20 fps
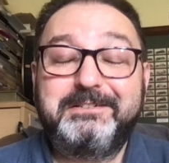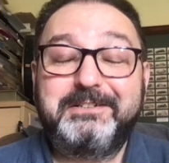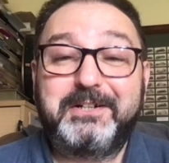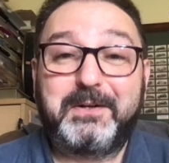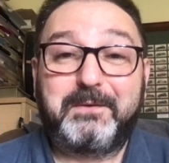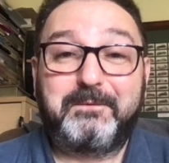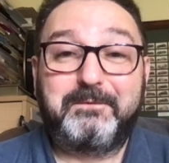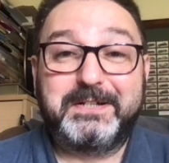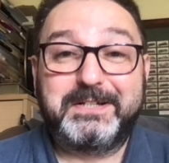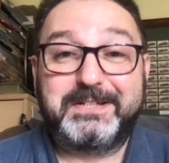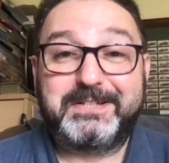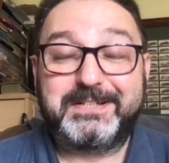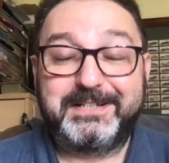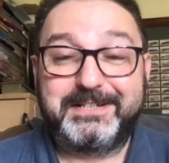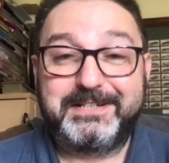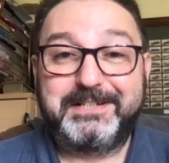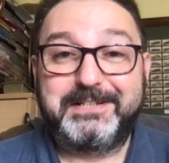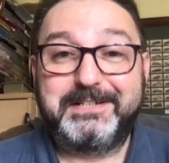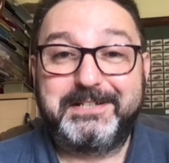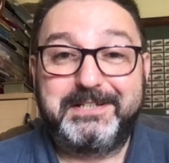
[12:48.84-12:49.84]
and
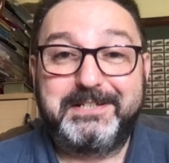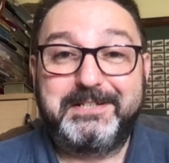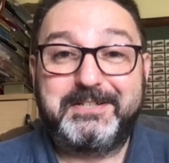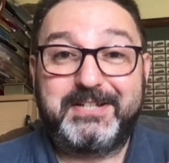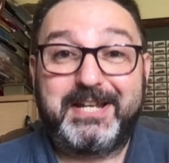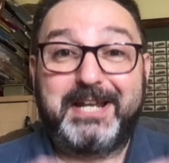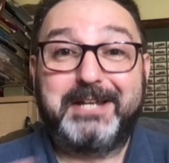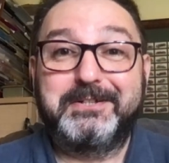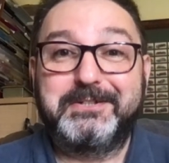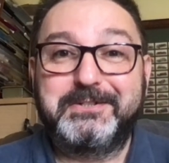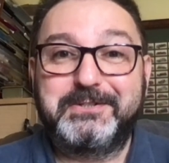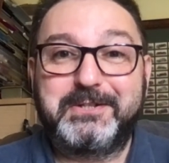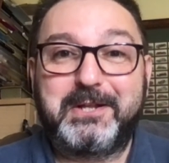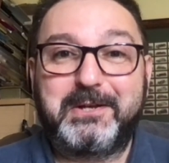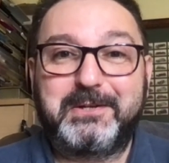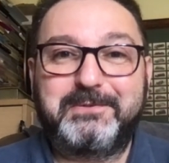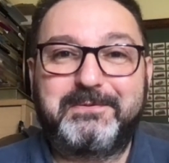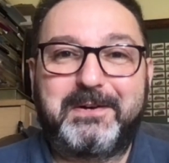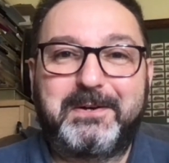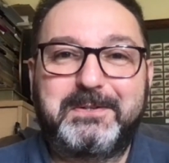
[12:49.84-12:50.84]
obviously the senders of
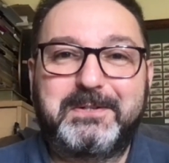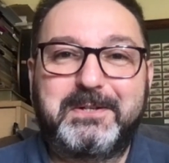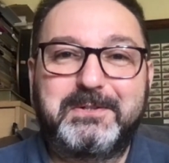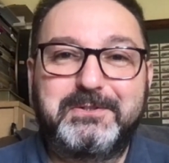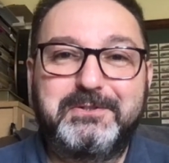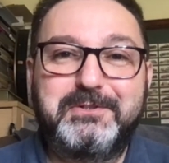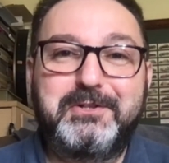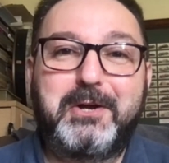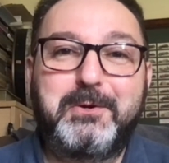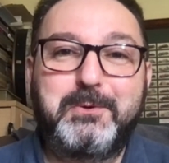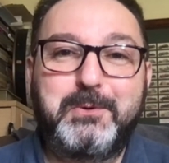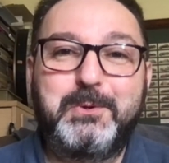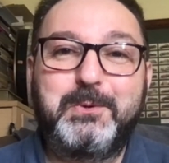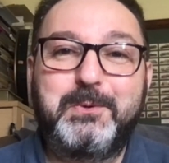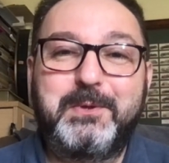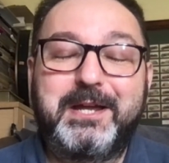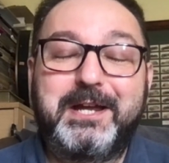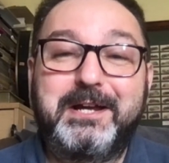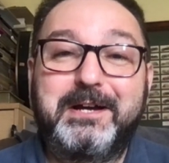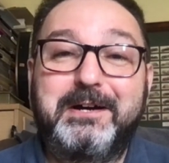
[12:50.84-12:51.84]
those photos know who
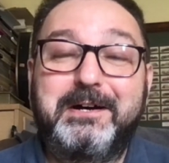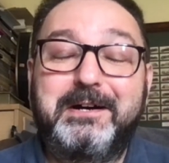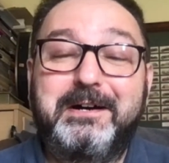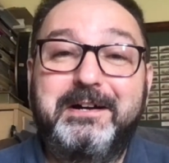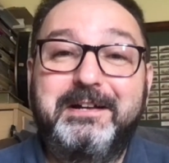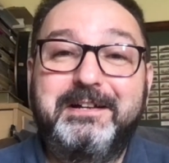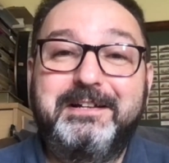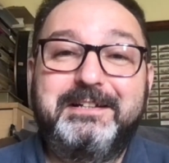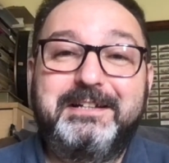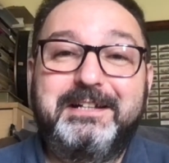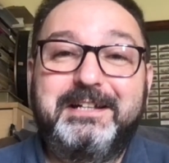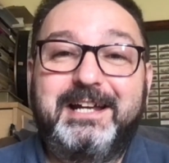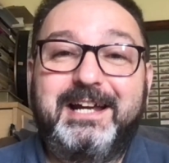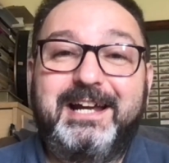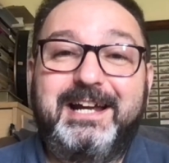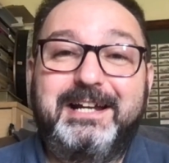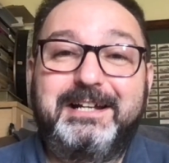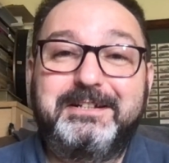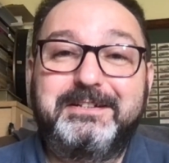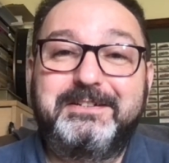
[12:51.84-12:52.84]
they are,
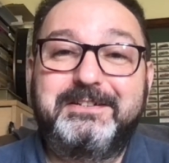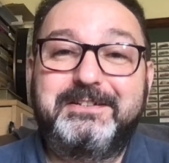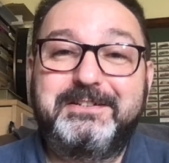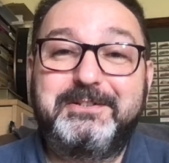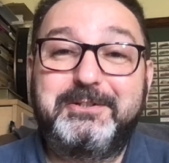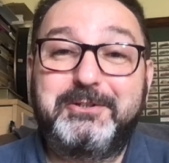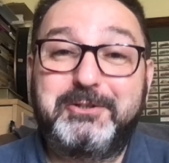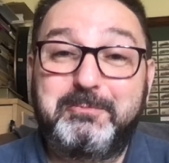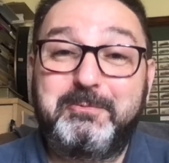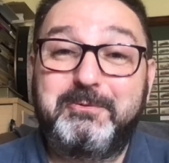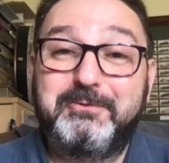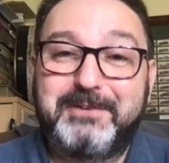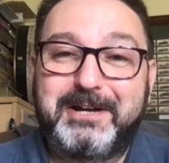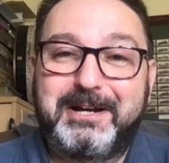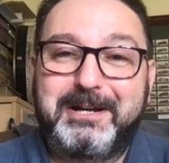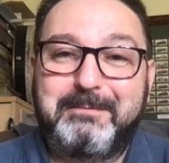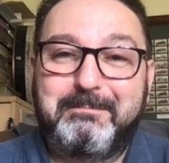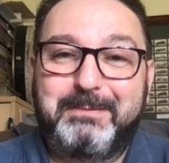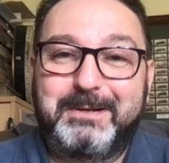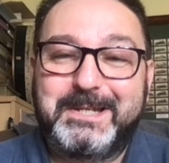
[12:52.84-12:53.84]
and you should be
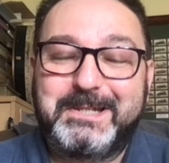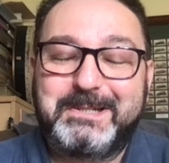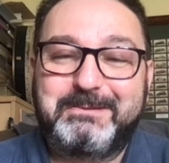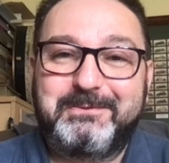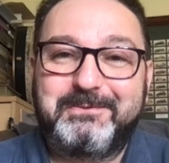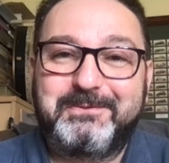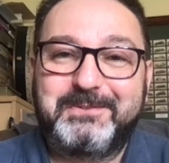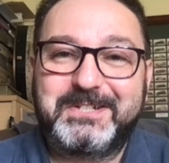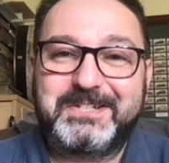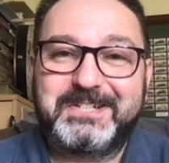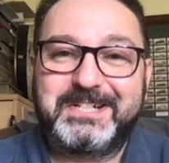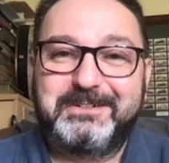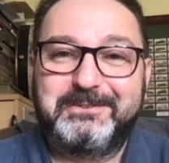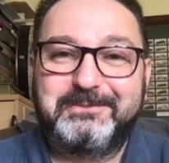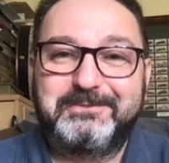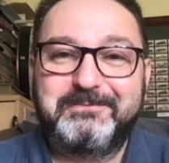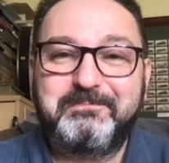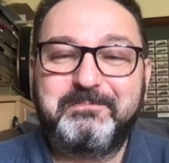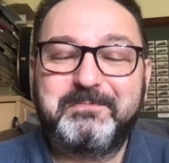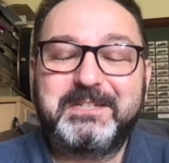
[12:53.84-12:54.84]
very pleased with
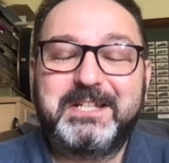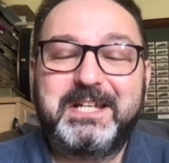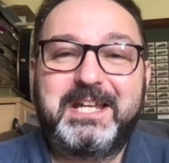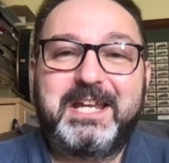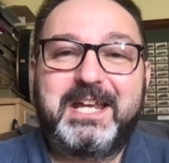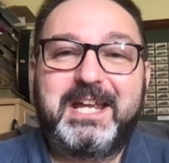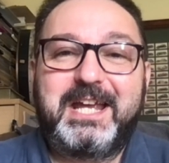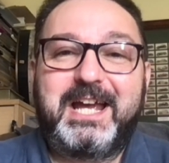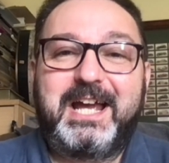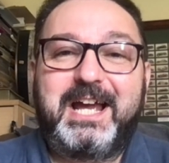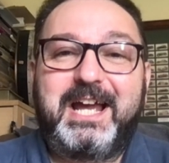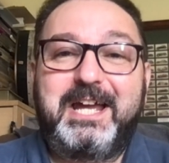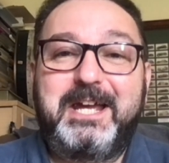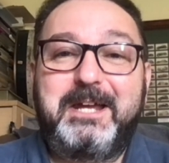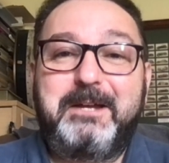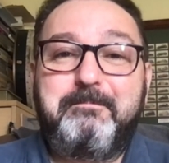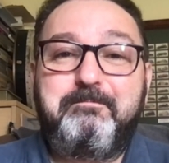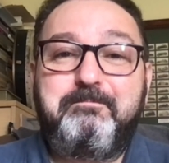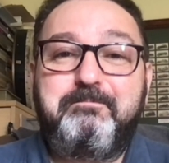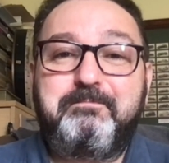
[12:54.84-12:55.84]
yourself.
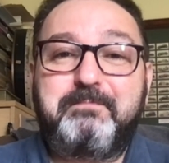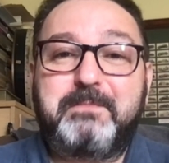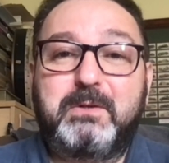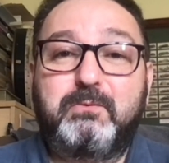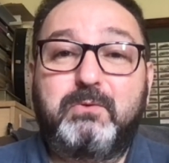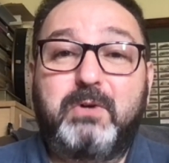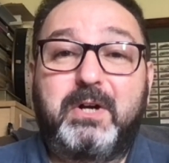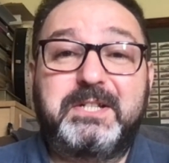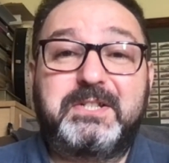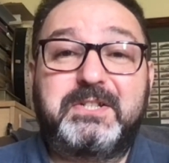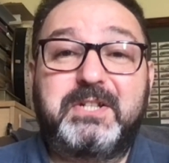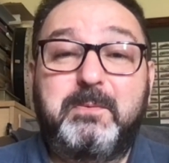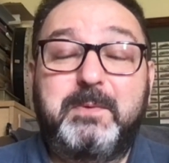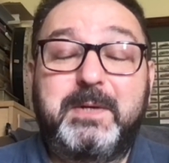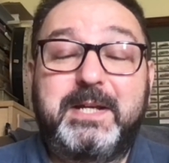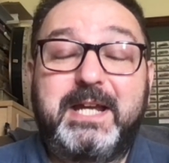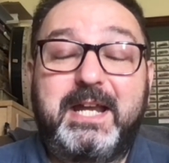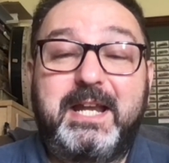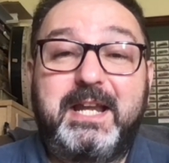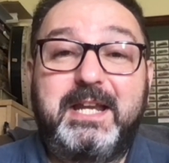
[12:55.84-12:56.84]
Right, so we're
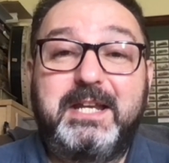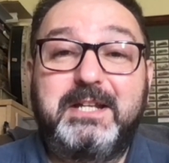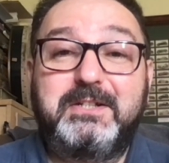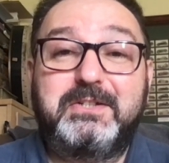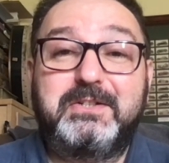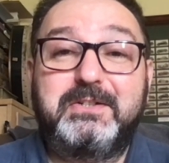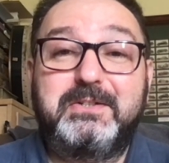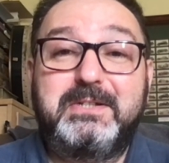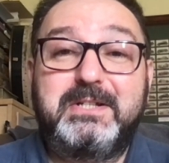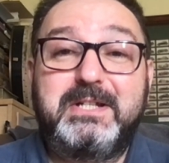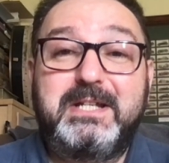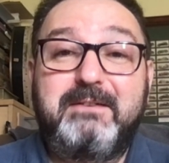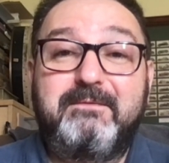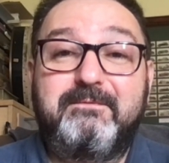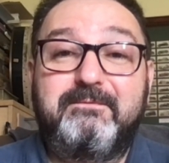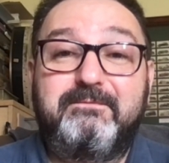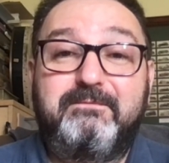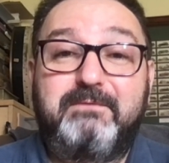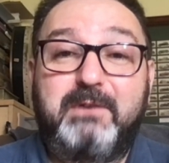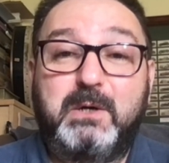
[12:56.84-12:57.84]
getting into the
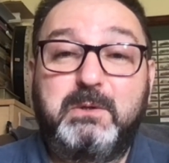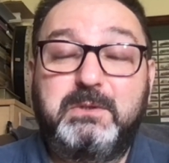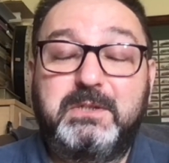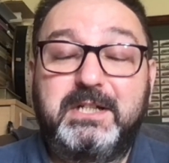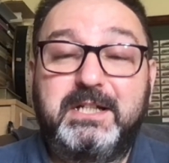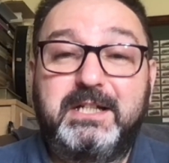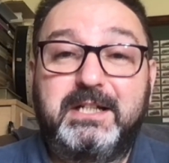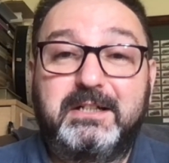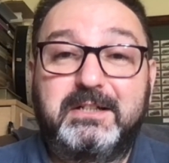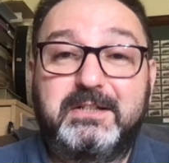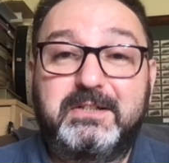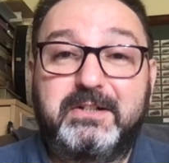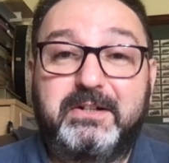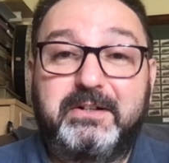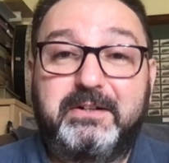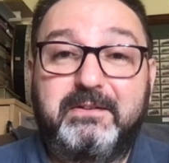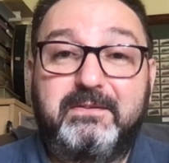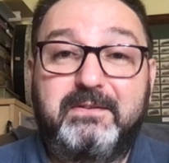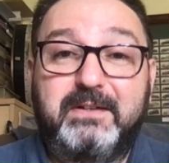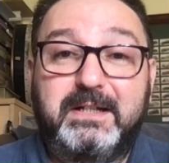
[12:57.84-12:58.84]
voting
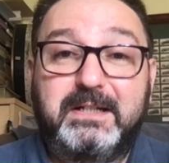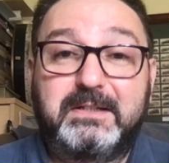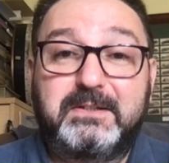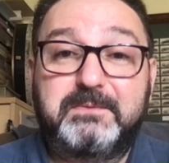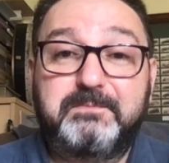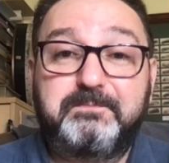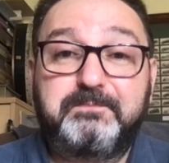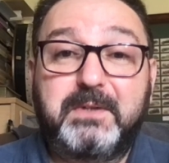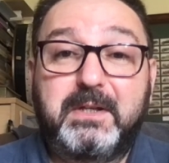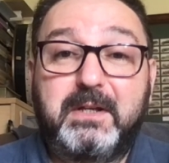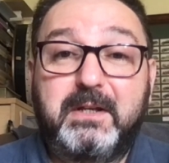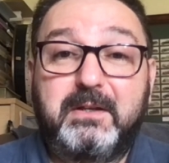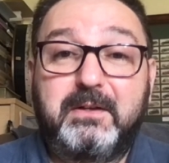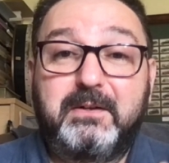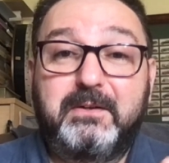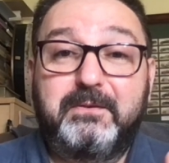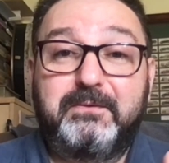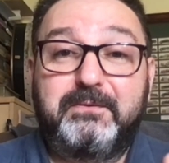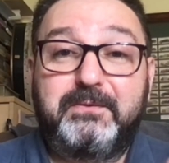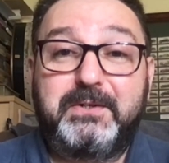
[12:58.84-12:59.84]
side of things.
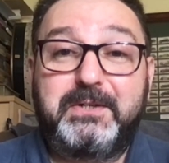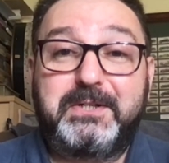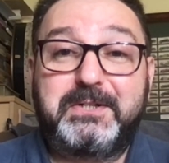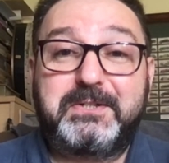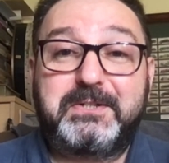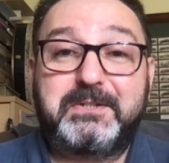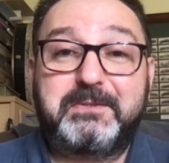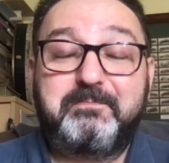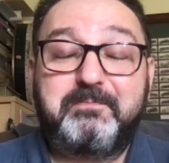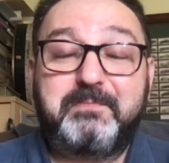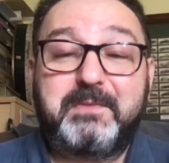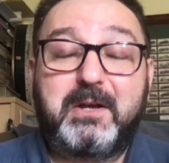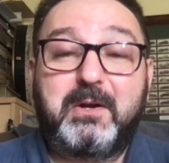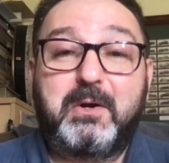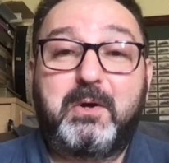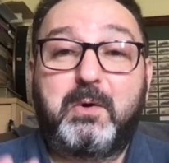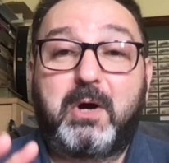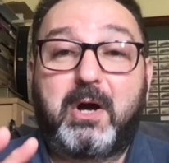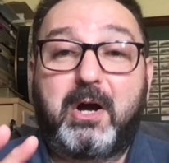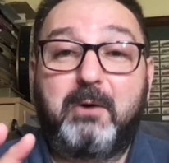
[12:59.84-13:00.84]
First,
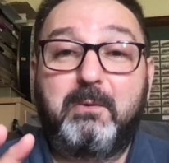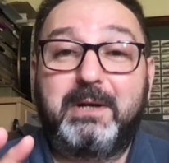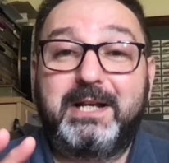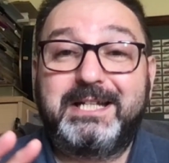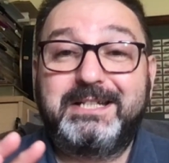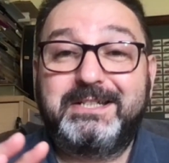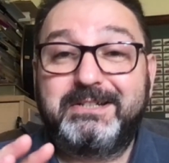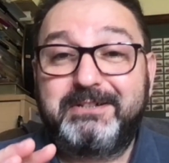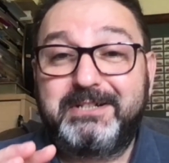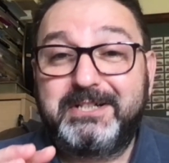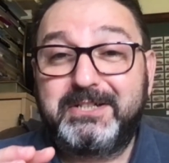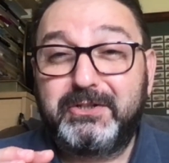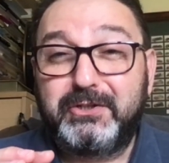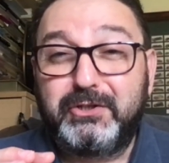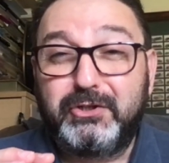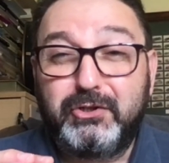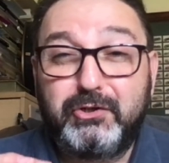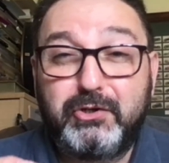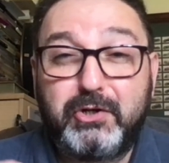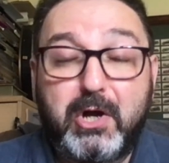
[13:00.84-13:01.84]
I will enter into
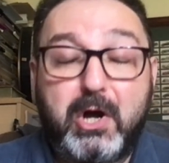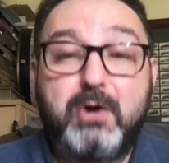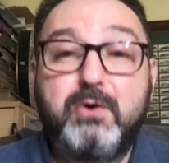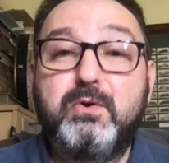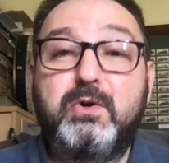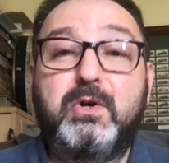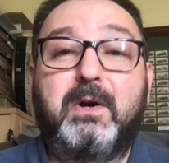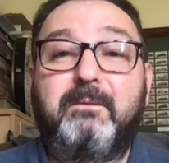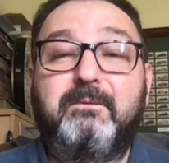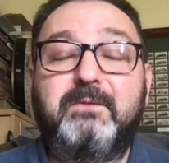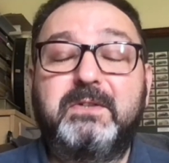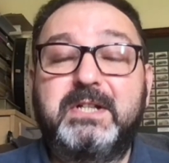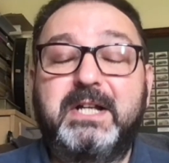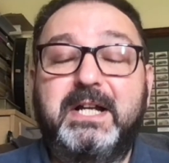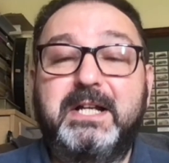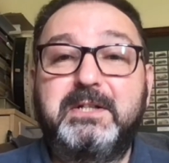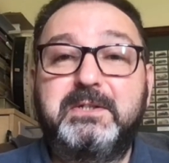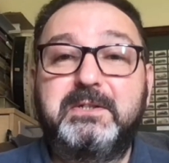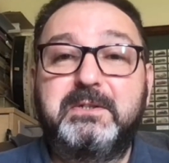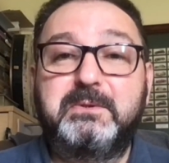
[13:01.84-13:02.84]
no
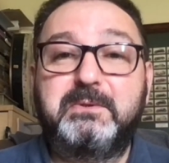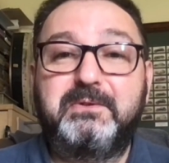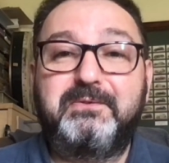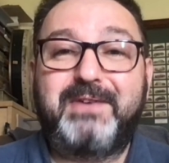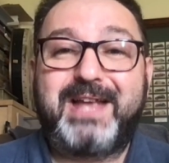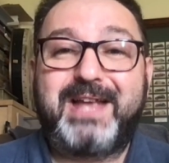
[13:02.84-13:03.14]
conversations with